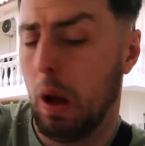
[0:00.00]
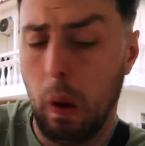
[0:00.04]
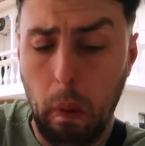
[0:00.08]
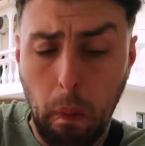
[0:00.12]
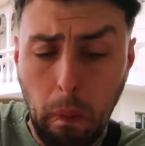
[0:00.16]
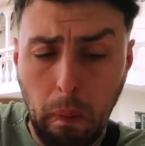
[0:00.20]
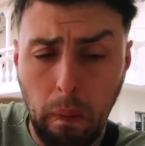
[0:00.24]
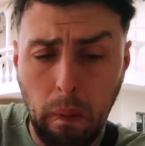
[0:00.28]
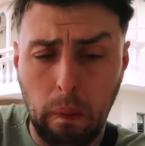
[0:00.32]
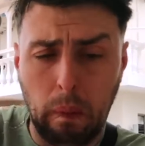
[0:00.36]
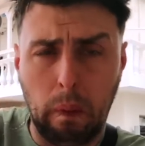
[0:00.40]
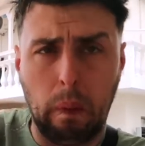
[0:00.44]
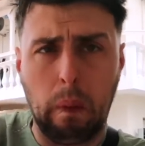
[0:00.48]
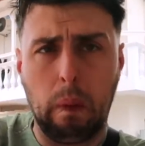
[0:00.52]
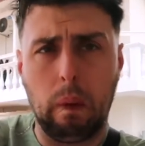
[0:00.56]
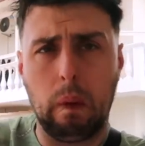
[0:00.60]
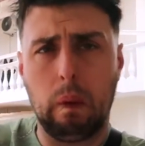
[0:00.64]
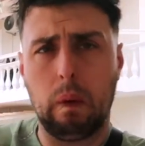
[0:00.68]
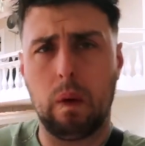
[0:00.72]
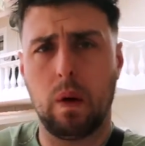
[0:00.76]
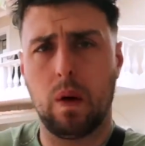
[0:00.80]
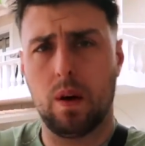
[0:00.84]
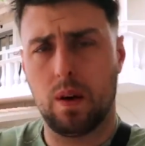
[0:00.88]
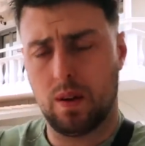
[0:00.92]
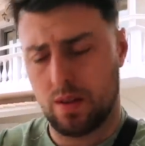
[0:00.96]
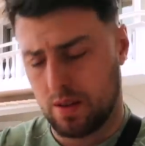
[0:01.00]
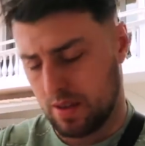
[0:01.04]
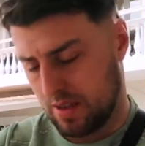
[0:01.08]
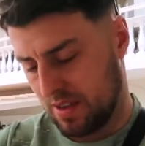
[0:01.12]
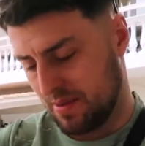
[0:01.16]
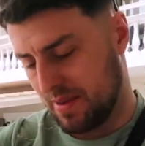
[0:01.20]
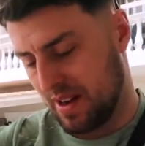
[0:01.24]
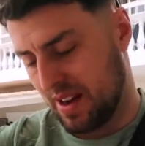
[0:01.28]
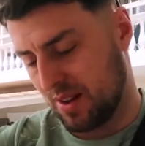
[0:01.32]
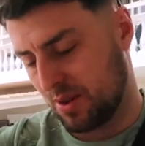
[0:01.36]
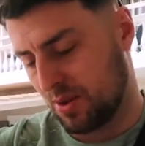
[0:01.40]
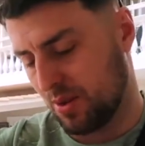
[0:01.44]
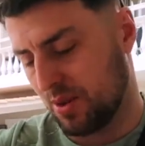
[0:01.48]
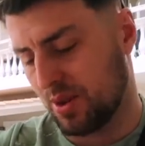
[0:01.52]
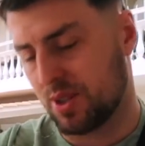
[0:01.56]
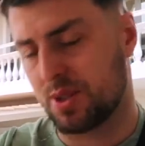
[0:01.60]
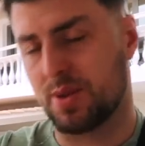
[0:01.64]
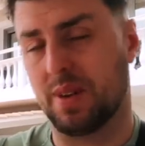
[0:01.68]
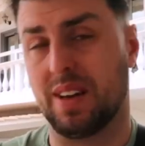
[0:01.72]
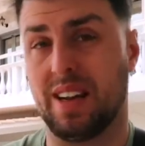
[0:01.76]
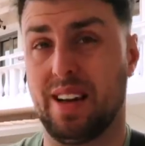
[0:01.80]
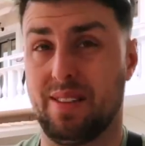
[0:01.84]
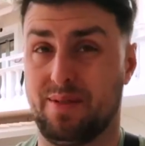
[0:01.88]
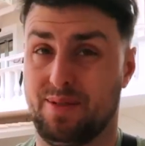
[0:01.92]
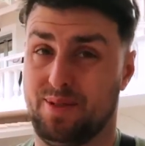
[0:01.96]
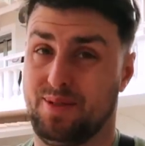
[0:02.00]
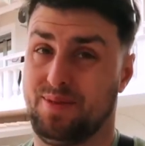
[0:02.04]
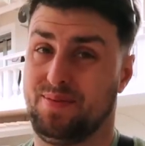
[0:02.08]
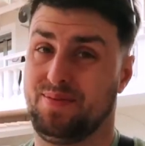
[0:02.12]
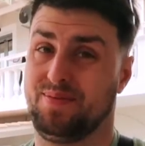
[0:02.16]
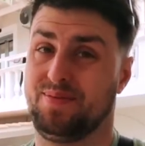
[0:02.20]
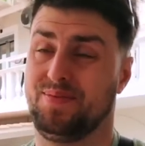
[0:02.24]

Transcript: Oh! About quarter to 11.